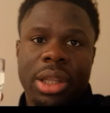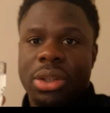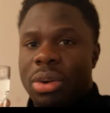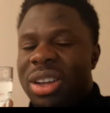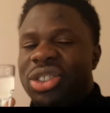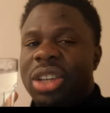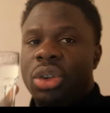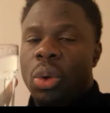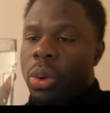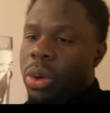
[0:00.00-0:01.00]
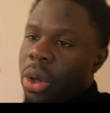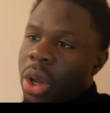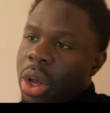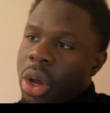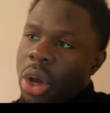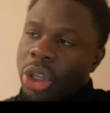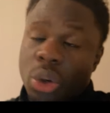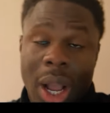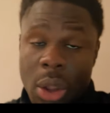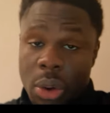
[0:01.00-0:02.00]
So I try to look, so
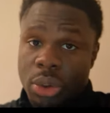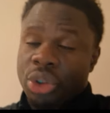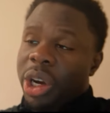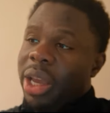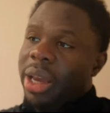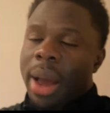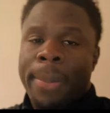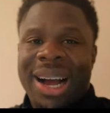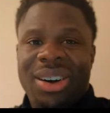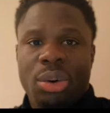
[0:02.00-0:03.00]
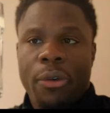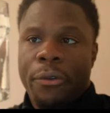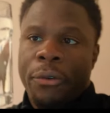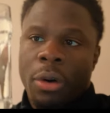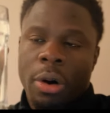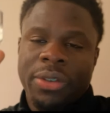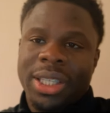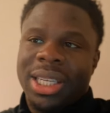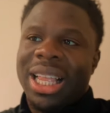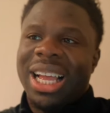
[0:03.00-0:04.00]
I look to drink about four of these
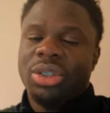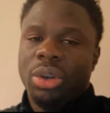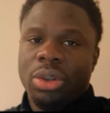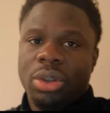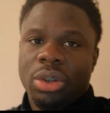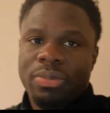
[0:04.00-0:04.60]
glasses.